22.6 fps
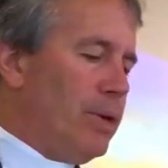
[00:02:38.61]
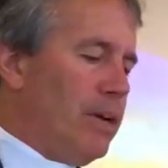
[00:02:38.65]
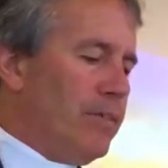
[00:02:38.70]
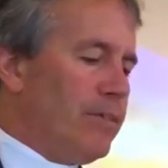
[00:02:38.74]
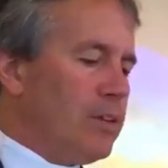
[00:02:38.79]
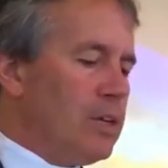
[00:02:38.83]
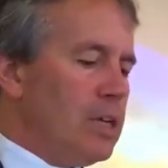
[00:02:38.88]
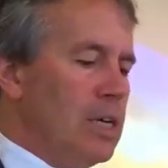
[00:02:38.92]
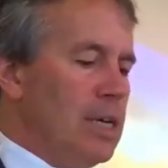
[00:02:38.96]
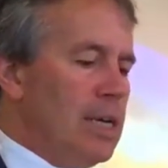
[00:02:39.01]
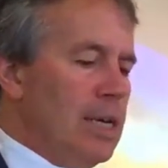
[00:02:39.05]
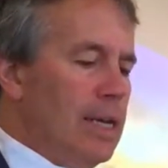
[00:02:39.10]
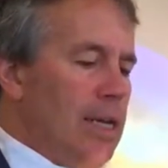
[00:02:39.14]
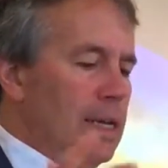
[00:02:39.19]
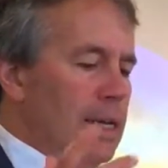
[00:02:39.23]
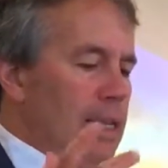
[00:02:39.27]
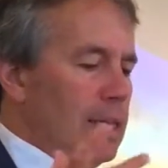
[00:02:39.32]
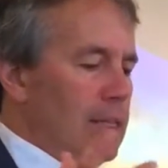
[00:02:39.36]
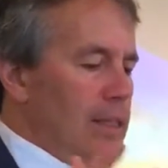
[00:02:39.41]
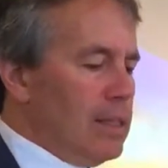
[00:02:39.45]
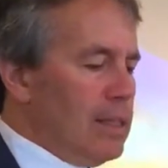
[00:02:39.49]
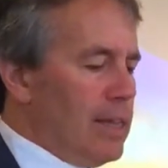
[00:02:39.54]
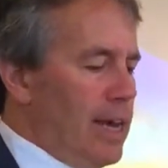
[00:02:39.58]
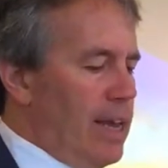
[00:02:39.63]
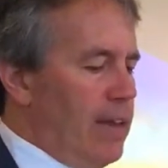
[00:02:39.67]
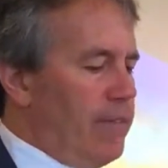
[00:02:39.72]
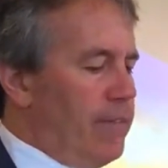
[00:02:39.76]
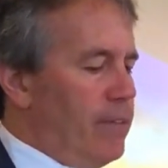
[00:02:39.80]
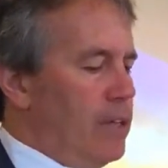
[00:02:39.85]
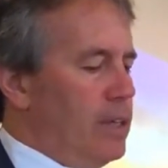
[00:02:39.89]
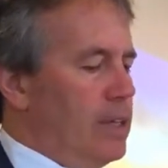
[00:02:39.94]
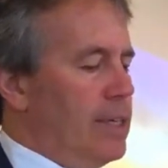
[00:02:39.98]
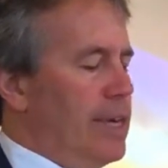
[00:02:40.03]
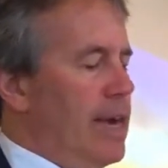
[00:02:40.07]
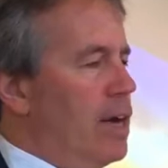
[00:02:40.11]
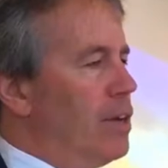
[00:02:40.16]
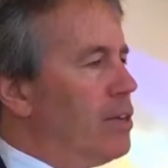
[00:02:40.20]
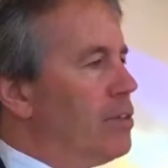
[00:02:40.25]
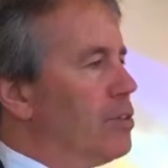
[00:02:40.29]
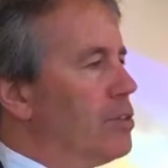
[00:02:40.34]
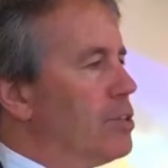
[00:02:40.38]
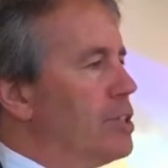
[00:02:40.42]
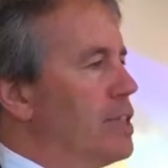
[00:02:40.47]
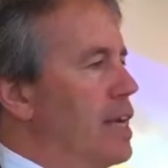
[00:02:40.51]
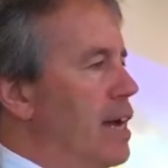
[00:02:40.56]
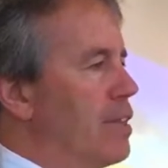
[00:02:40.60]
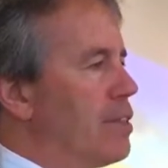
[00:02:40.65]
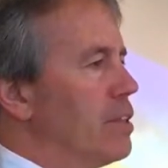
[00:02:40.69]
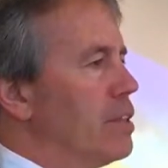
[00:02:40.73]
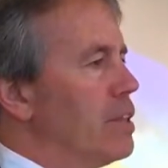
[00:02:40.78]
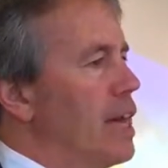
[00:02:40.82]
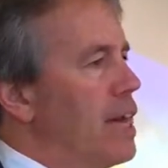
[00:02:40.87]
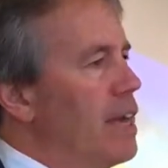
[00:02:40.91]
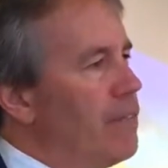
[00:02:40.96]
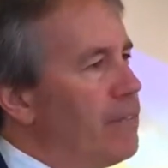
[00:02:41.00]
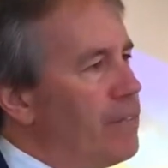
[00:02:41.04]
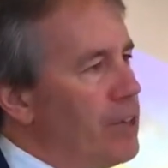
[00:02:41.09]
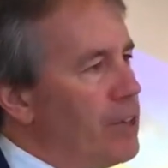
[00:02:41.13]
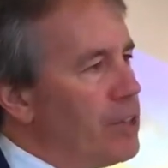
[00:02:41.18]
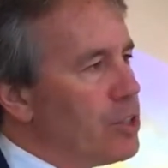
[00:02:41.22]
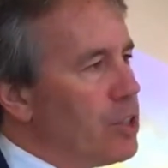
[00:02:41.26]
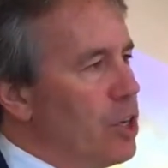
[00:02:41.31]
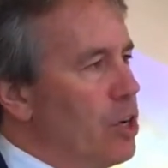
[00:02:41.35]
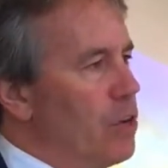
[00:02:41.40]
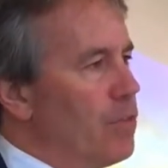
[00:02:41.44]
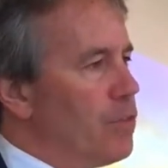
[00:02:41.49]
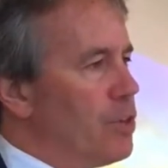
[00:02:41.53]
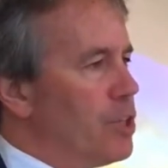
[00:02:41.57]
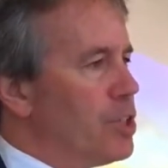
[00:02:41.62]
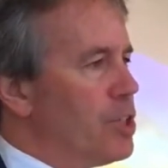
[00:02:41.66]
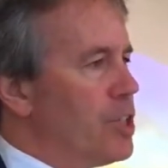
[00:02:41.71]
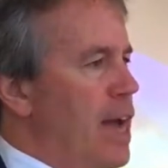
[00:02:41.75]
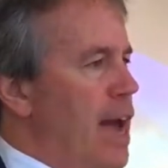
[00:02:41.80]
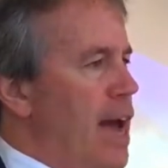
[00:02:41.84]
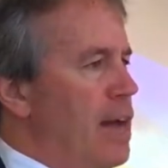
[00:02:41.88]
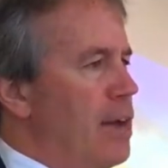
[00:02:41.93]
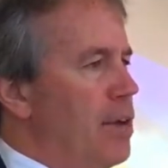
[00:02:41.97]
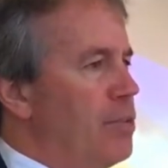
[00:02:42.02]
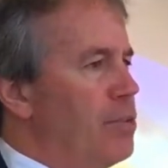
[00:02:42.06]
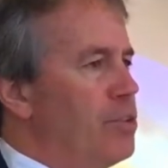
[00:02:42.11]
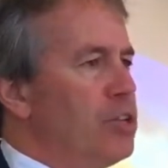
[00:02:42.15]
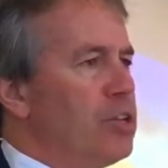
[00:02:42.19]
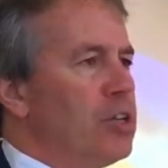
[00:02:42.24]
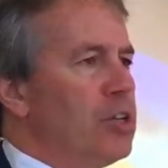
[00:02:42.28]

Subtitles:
Whenever life encounters death, life is overshadowed.